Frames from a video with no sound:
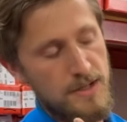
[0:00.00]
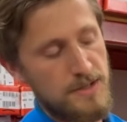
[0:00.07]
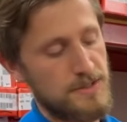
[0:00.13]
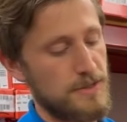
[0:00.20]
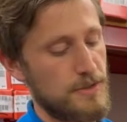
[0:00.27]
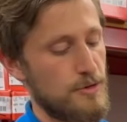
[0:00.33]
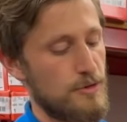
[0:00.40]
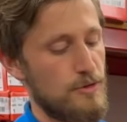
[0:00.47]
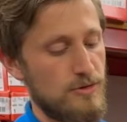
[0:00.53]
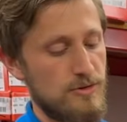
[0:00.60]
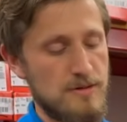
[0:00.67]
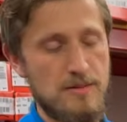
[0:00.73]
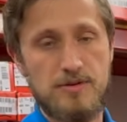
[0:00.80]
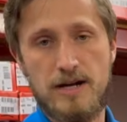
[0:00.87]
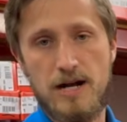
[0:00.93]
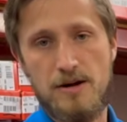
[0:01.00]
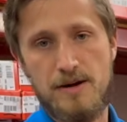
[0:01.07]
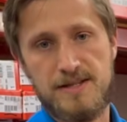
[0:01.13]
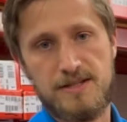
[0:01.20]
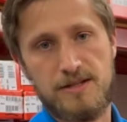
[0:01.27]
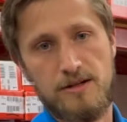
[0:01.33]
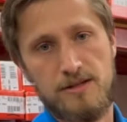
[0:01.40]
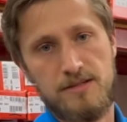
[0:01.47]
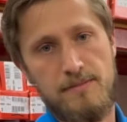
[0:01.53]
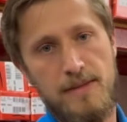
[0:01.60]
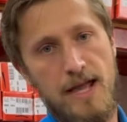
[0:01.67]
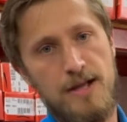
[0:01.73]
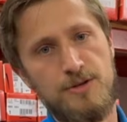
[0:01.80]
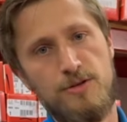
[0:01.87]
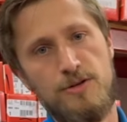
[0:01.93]
So remember how I said on the
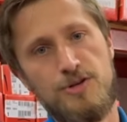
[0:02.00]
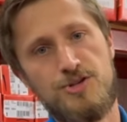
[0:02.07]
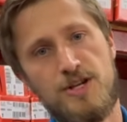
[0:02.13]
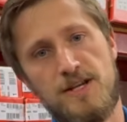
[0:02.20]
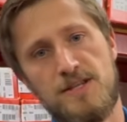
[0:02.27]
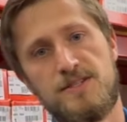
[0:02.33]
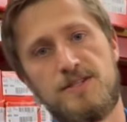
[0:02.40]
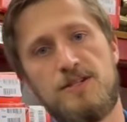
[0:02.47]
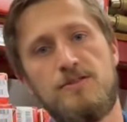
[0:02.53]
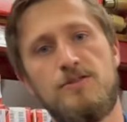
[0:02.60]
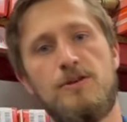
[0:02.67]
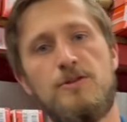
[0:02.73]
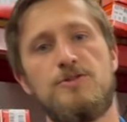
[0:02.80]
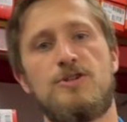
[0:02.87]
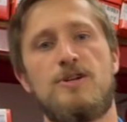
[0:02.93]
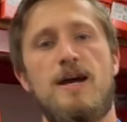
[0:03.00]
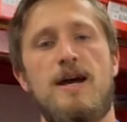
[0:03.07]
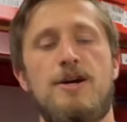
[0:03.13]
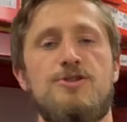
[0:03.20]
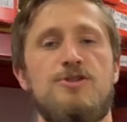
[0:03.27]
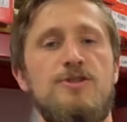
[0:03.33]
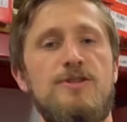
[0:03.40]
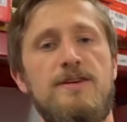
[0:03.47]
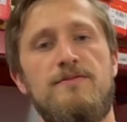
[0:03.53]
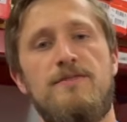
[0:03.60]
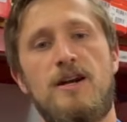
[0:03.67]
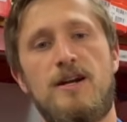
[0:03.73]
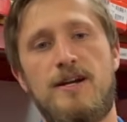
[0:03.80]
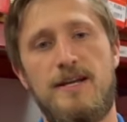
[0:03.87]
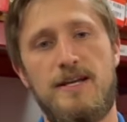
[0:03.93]
manual adjust, those are actually
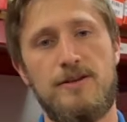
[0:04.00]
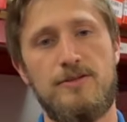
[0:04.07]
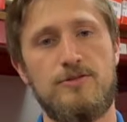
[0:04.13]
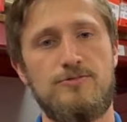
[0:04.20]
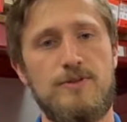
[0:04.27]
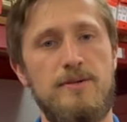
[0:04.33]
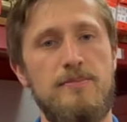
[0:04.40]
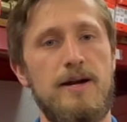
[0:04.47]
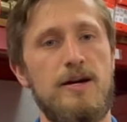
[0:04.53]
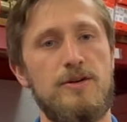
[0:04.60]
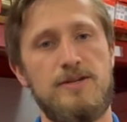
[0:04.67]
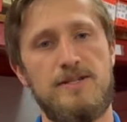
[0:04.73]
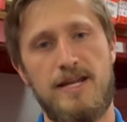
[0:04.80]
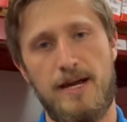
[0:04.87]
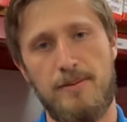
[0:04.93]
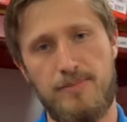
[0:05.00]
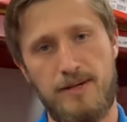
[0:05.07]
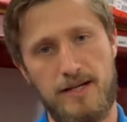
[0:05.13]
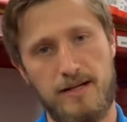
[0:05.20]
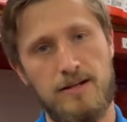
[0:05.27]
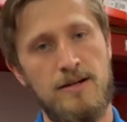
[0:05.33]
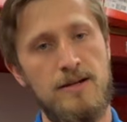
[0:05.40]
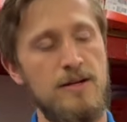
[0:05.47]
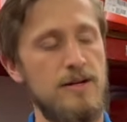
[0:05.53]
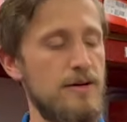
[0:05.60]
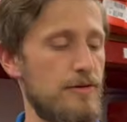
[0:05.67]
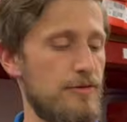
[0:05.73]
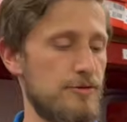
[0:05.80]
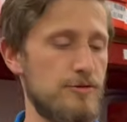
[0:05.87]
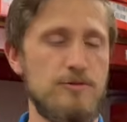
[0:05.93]
varying the rebound damping
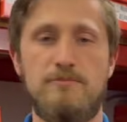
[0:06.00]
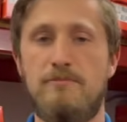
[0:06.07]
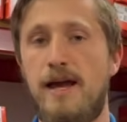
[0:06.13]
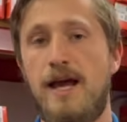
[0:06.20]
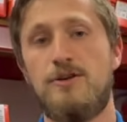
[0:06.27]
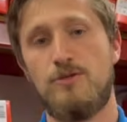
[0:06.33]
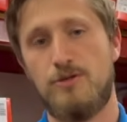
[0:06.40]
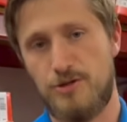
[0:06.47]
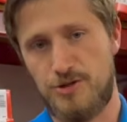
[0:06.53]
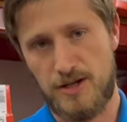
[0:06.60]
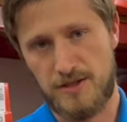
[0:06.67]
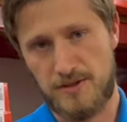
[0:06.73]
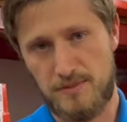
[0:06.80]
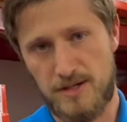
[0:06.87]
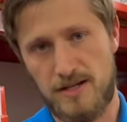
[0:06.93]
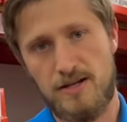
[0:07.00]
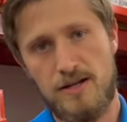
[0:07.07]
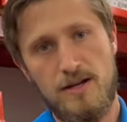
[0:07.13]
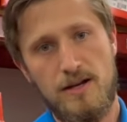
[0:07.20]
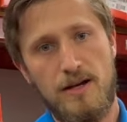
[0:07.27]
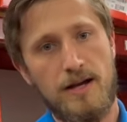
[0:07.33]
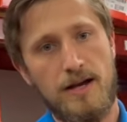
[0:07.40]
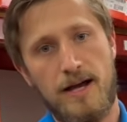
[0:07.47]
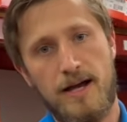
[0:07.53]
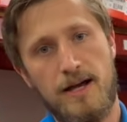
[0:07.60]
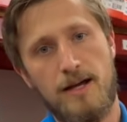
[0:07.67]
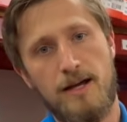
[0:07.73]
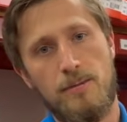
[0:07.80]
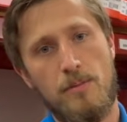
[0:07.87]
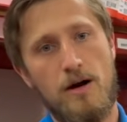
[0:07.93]
through manual adjustment.
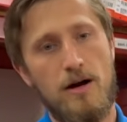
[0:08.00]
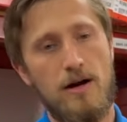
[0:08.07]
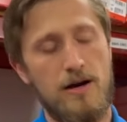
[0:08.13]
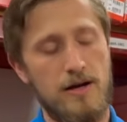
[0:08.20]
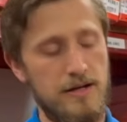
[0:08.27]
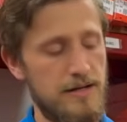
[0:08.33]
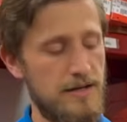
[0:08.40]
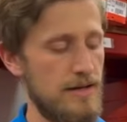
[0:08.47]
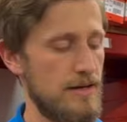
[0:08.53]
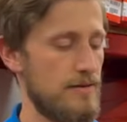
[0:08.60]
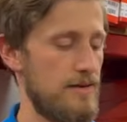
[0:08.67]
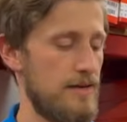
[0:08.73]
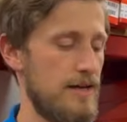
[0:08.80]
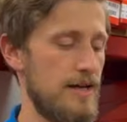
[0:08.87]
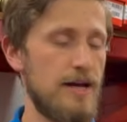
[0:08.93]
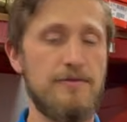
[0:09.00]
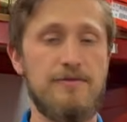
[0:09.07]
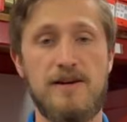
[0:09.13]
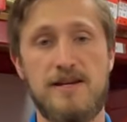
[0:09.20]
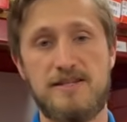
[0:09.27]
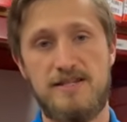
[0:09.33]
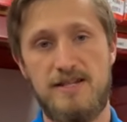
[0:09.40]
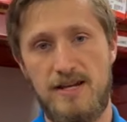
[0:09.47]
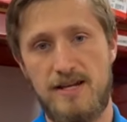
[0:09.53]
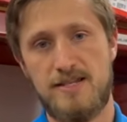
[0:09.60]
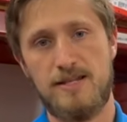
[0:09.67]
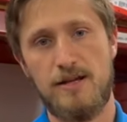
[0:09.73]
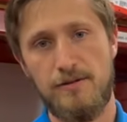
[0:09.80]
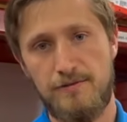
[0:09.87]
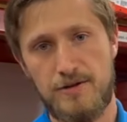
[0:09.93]
On the FSD
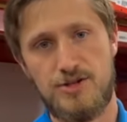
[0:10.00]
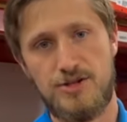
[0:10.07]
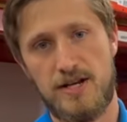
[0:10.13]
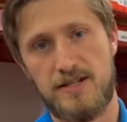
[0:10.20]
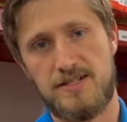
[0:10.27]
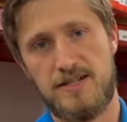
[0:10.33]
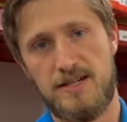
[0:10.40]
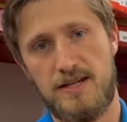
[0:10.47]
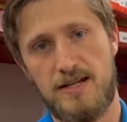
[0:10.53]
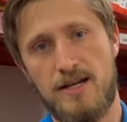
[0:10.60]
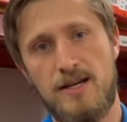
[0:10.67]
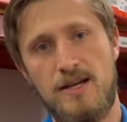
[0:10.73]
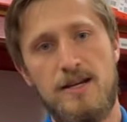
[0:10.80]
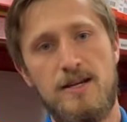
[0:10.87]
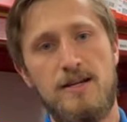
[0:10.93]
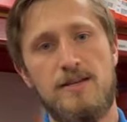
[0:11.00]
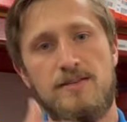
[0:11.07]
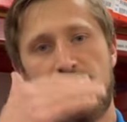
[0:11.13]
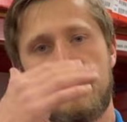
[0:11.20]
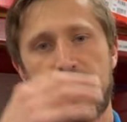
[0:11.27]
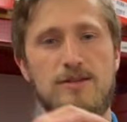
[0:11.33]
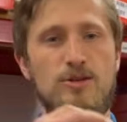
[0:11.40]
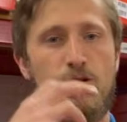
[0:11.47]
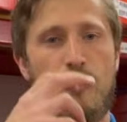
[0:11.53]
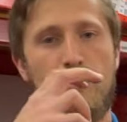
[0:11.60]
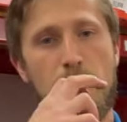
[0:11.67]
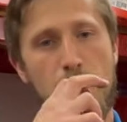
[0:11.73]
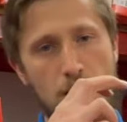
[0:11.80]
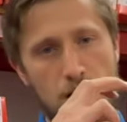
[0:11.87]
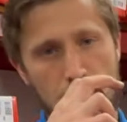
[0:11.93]
self-adjusting, this little
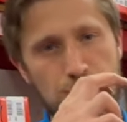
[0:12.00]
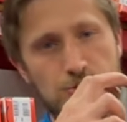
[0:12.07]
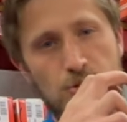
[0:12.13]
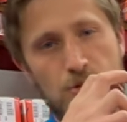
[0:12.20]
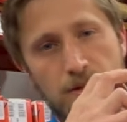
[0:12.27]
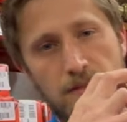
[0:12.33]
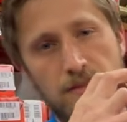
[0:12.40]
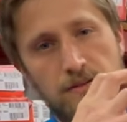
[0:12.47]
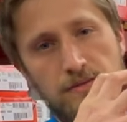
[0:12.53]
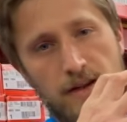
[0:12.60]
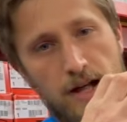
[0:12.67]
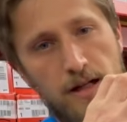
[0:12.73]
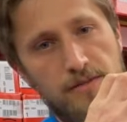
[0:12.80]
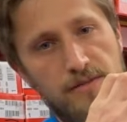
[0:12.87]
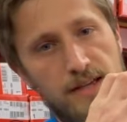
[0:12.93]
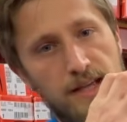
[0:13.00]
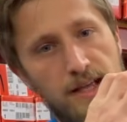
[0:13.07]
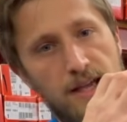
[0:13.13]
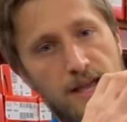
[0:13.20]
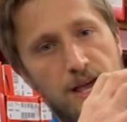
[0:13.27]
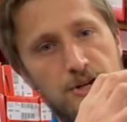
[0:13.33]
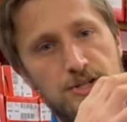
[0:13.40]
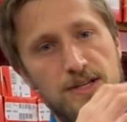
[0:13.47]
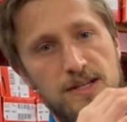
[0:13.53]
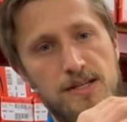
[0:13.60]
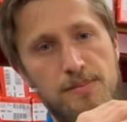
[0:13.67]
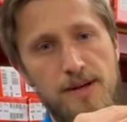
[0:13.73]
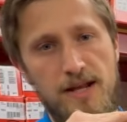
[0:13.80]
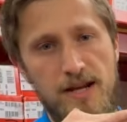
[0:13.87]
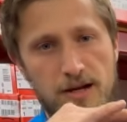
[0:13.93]
module in the valving, actually
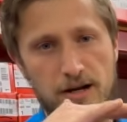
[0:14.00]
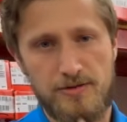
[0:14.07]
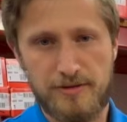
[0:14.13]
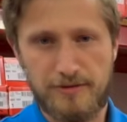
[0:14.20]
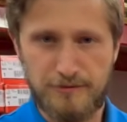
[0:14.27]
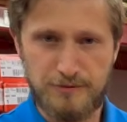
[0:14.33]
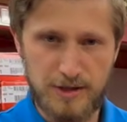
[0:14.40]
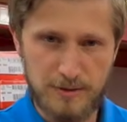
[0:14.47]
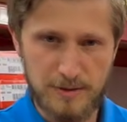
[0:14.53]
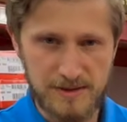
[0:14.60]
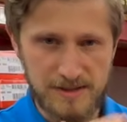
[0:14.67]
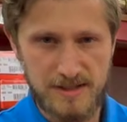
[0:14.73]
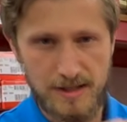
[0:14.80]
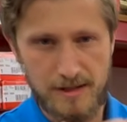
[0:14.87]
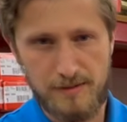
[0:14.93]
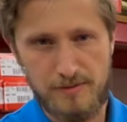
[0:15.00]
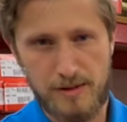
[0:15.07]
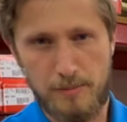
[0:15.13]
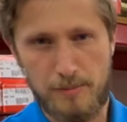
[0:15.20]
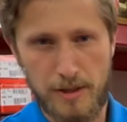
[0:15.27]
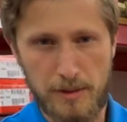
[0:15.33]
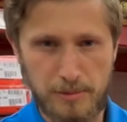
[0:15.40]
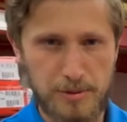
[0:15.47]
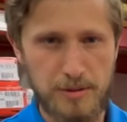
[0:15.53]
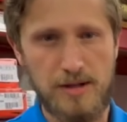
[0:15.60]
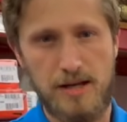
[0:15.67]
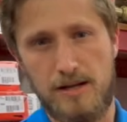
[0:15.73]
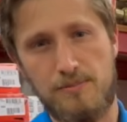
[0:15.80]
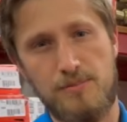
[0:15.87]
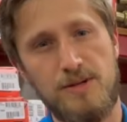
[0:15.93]
depending on the frequency of the bump
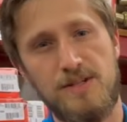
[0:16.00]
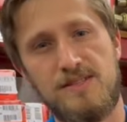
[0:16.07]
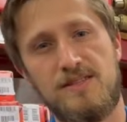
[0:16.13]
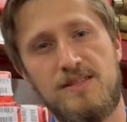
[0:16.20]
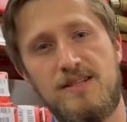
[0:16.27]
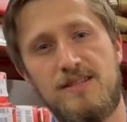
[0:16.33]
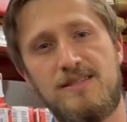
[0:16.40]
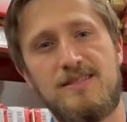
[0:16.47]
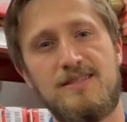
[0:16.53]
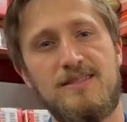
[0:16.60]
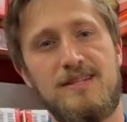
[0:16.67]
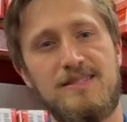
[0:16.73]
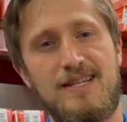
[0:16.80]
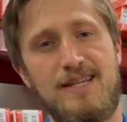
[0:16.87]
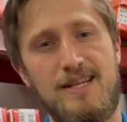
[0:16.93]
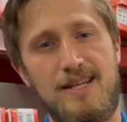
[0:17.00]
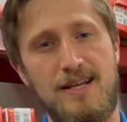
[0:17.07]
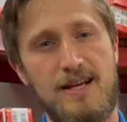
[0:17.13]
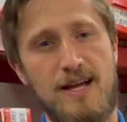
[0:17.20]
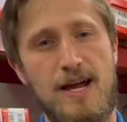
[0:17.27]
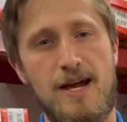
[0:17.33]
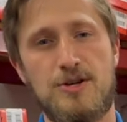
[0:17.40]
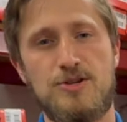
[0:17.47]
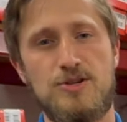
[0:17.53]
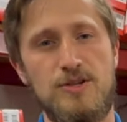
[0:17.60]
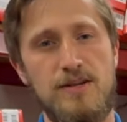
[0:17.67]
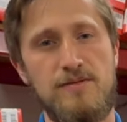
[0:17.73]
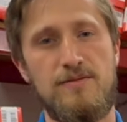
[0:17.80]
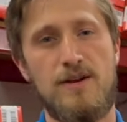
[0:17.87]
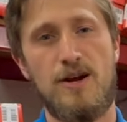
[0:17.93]
inputs that it's getting,
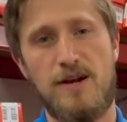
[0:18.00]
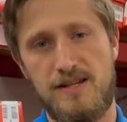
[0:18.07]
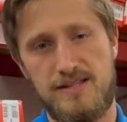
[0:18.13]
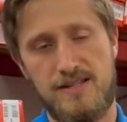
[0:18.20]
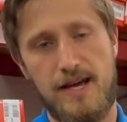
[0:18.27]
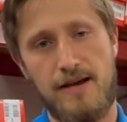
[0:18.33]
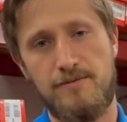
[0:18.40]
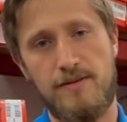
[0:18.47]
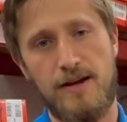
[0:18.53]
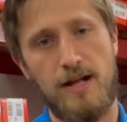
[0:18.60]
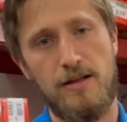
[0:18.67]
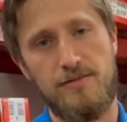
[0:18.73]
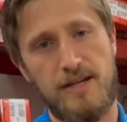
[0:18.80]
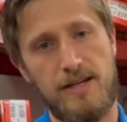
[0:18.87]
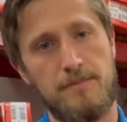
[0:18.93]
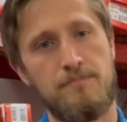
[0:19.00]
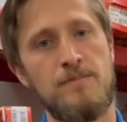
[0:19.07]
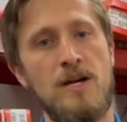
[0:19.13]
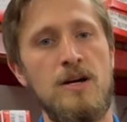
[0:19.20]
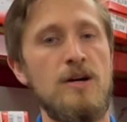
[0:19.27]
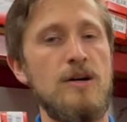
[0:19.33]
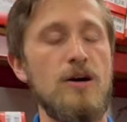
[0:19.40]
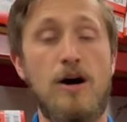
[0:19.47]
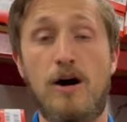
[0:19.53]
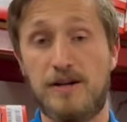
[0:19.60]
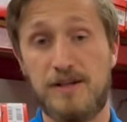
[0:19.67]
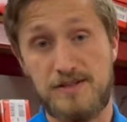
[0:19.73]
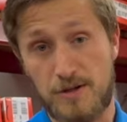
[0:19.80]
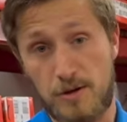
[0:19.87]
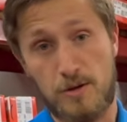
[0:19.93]
actually varies that valving on
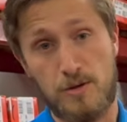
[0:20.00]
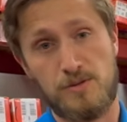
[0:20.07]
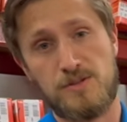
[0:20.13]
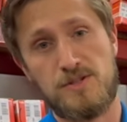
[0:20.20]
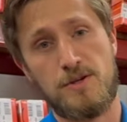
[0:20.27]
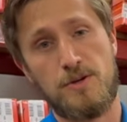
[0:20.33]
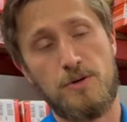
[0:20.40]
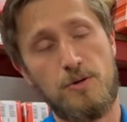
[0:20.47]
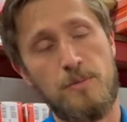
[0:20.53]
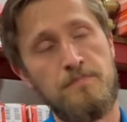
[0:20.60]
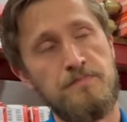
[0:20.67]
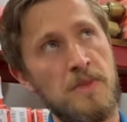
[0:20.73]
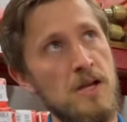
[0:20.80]
its own. So